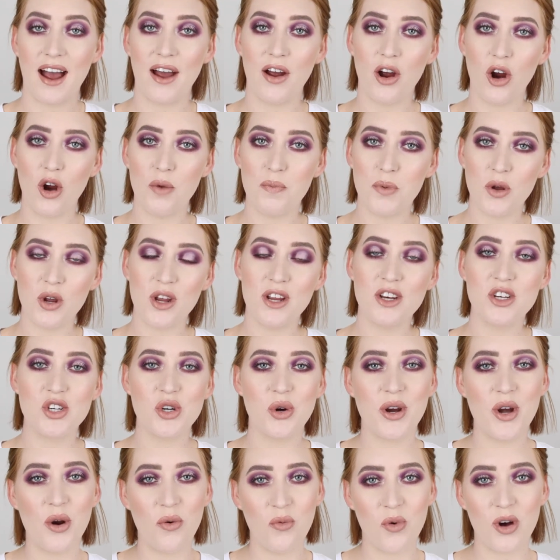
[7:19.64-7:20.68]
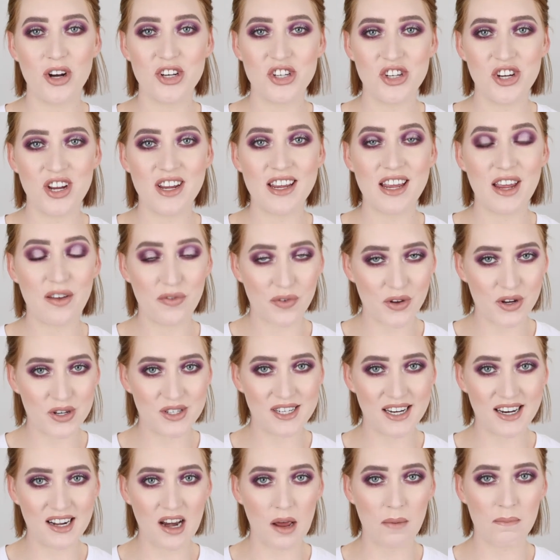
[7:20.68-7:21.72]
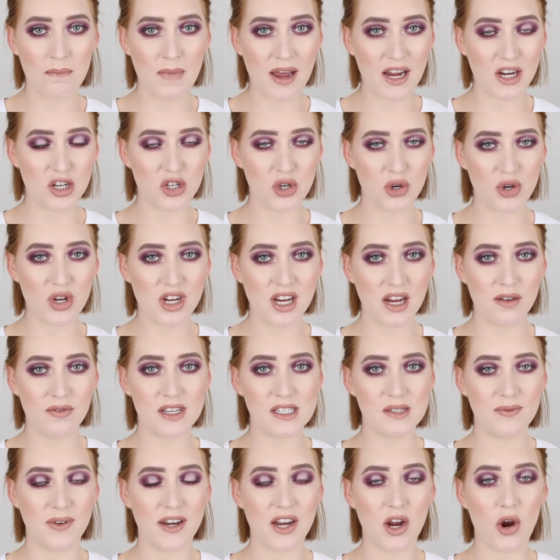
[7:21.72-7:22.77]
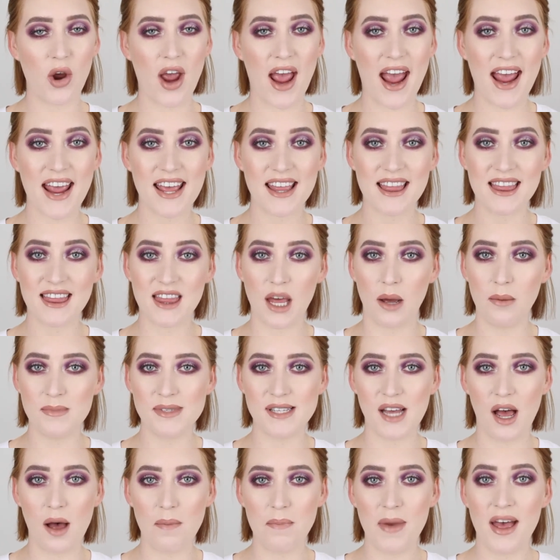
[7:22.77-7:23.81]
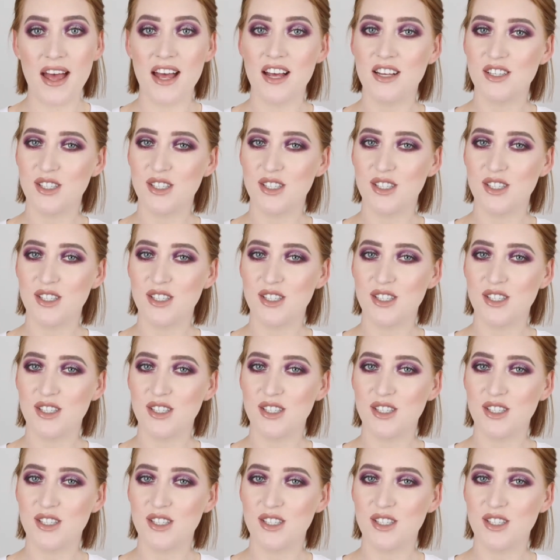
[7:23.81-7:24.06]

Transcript: I hope you enjoyed watching. If you did, make sure you give this video a thumbs up,